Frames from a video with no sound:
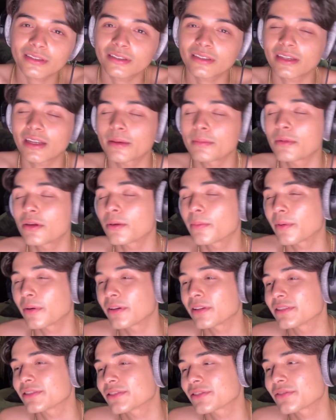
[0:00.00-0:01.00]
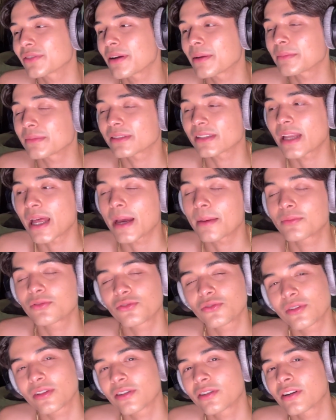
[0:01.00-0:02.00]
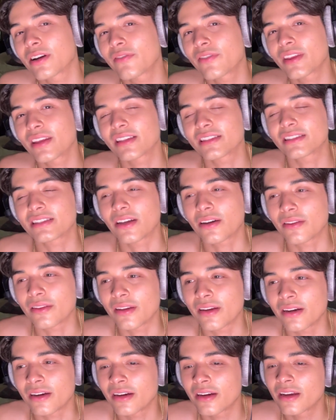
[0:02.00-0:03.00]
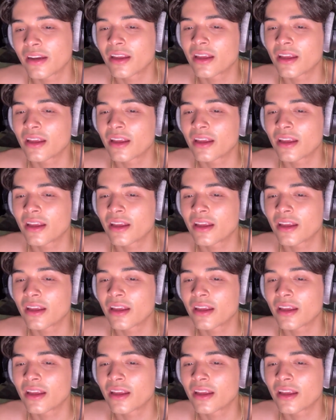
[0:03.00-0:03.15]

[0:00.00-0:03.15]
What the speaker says: Hit me up on Instagram, Snap, Twitter. Everything is down there.